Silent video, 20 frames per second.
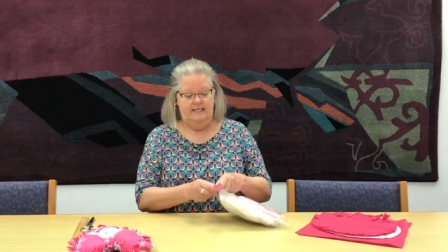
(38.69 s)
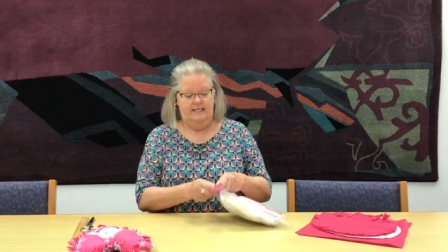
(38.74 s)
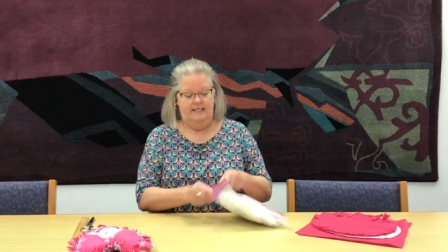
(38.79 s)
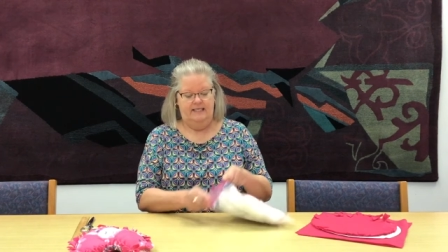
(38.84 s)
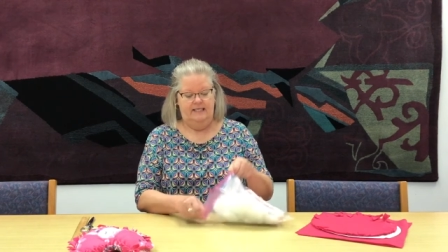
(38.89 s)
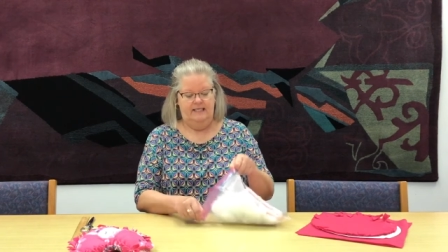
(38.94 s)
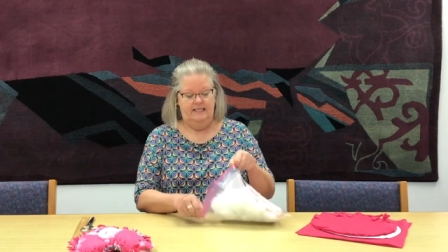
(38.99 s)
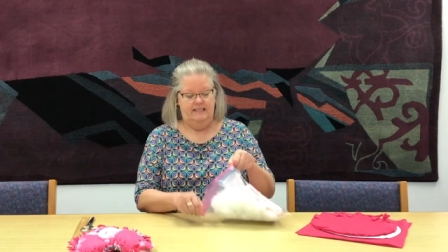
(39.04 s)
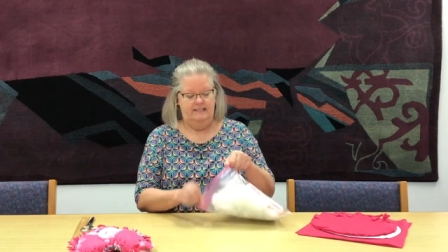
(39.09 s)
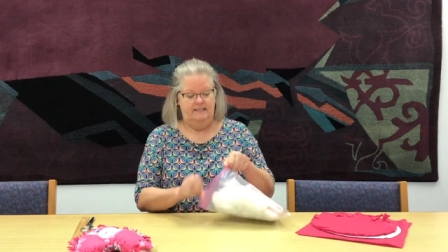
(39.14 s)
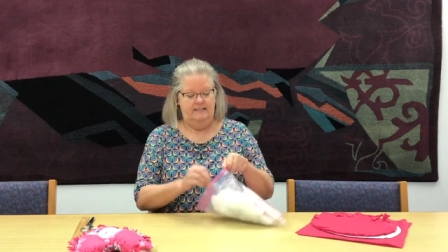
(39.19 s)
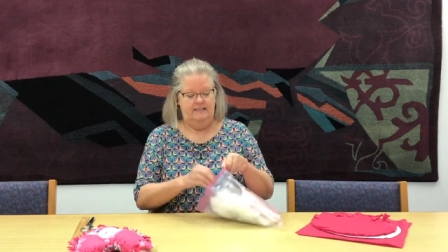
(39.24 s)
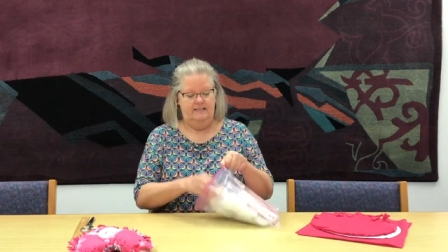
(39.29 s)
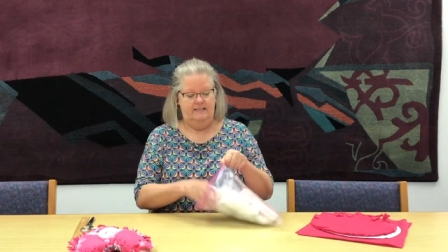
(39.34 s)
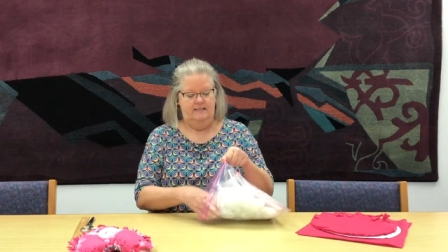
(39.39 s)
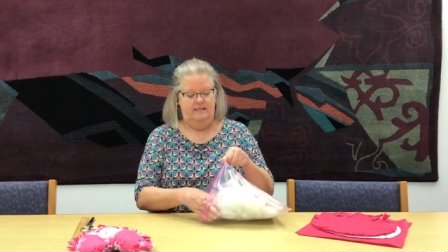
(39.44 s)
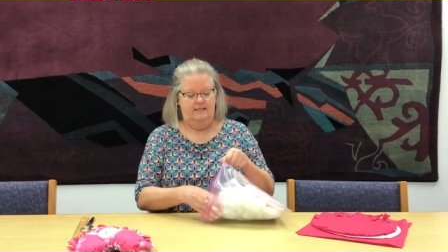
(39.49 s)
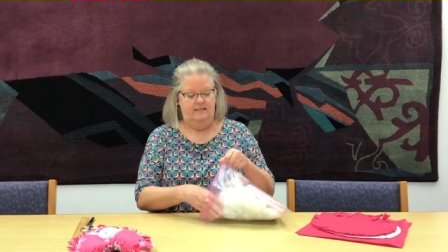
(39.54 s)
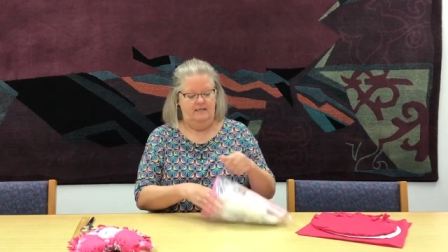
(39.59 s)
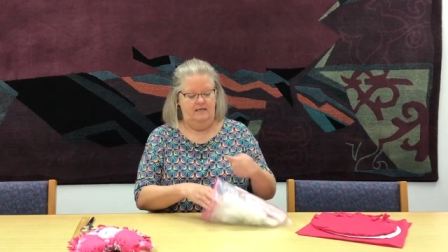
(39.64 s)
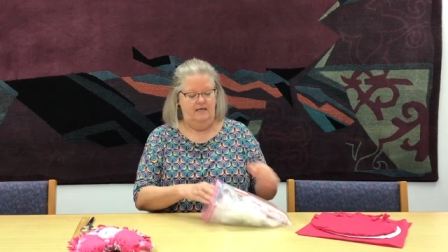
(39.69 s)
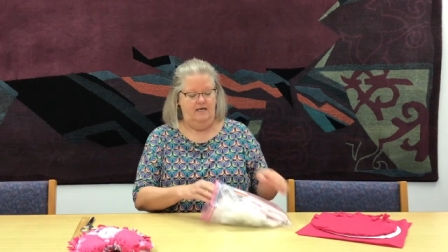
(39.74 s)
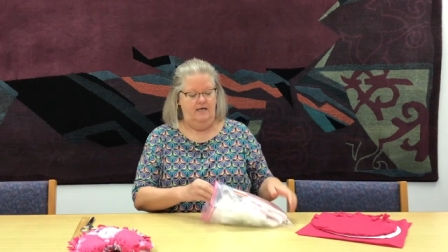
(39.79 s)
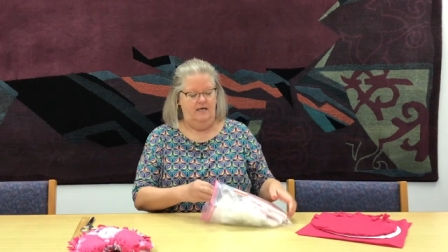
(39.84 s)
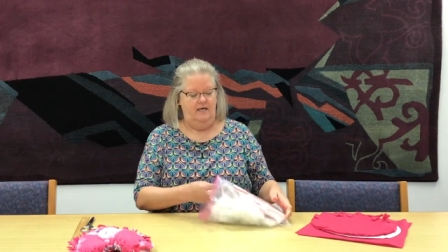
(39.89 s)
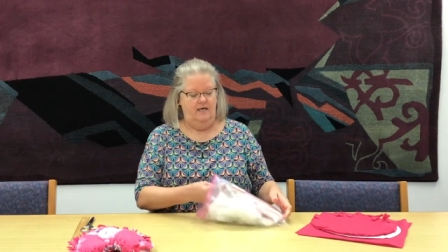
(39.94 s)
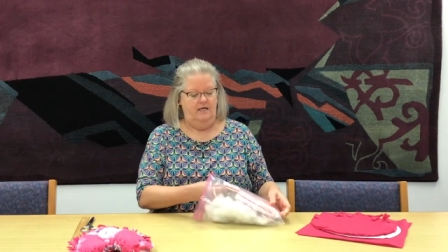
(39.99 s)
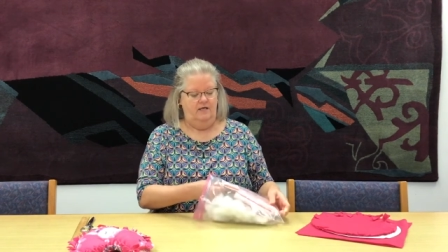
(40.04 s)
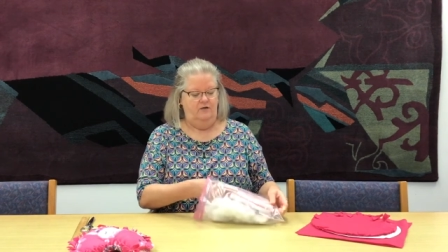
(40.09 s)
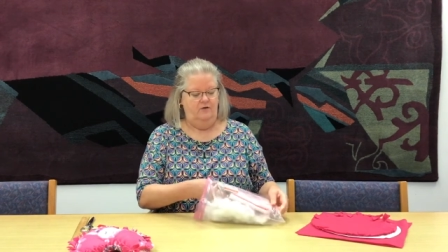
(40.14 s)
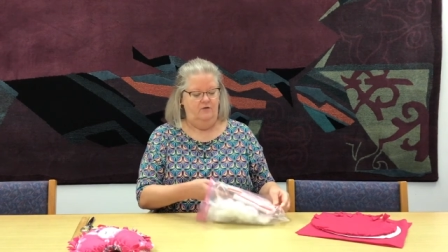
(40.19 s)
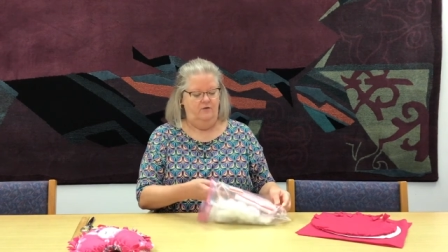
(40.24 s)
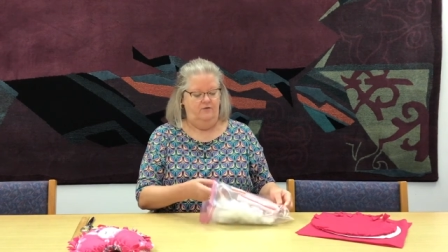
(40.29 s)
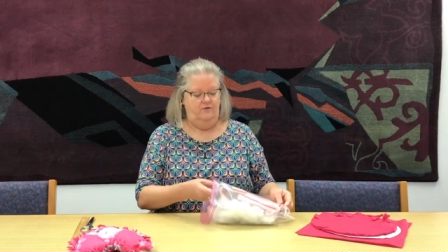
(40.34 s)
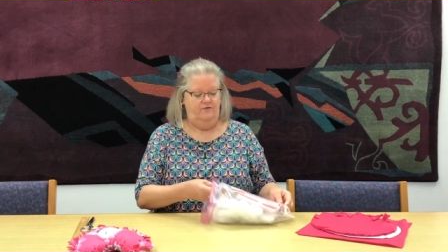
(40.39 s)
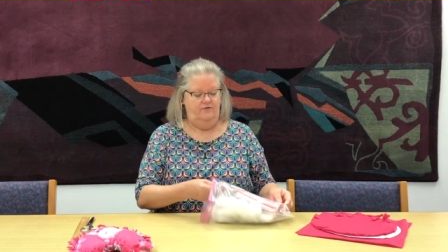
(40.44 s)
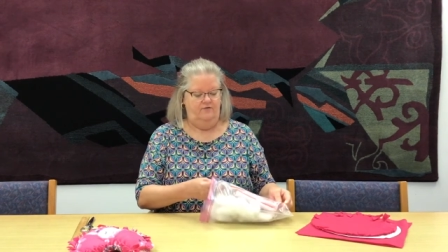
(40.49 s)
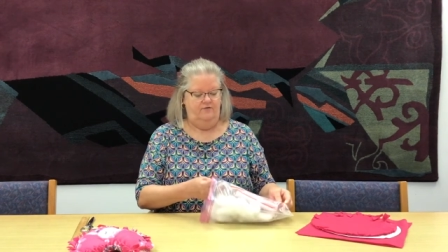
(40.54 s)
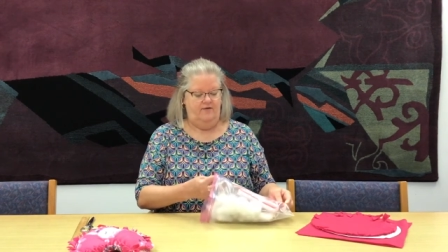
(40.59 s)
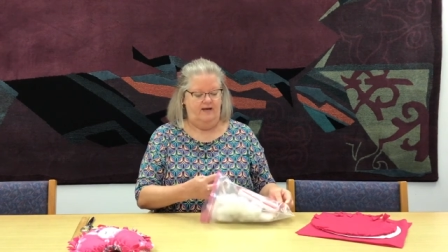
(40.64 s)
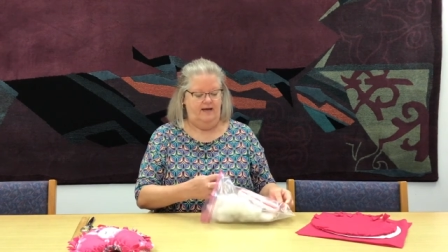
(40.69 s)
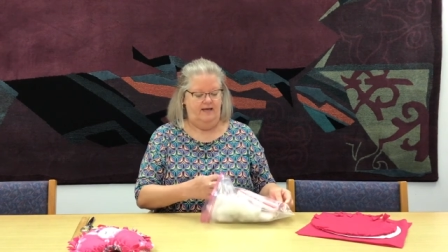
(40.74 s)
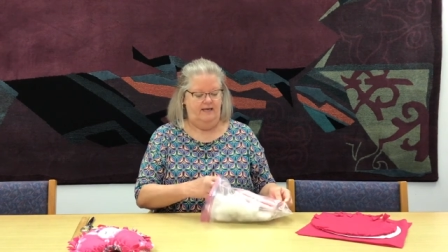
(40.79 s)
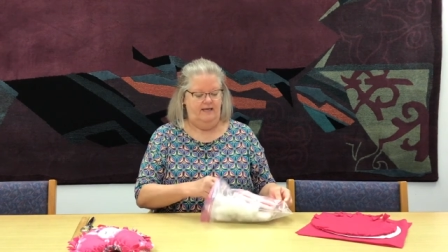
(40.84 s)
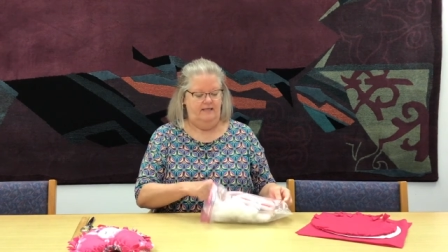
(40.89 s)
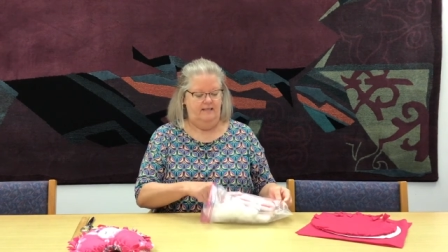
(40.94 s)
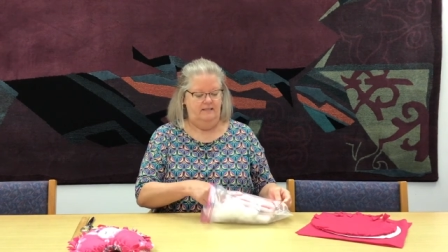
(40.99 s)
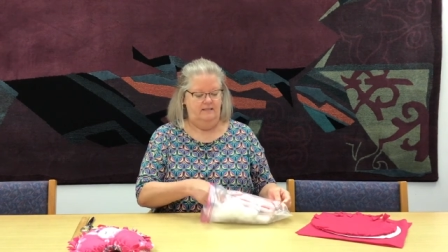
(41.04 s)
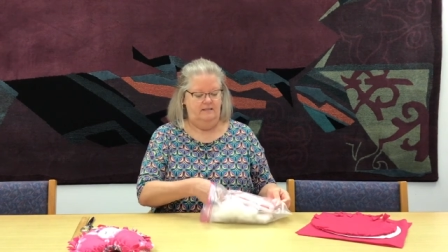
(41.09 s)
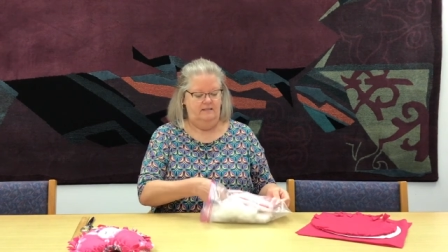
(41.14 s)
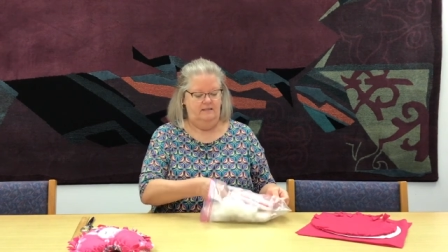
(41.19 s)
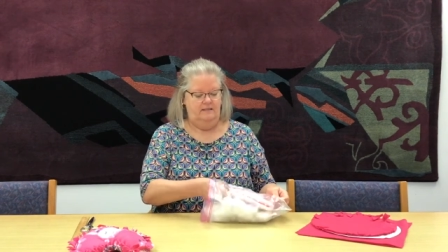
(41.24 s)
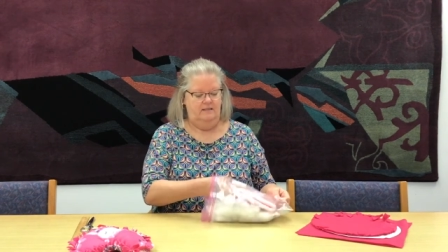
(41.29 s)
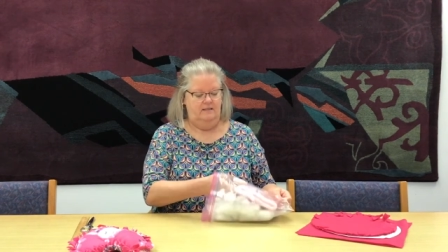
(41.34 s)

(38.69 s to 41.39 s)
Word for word: kit, you'll find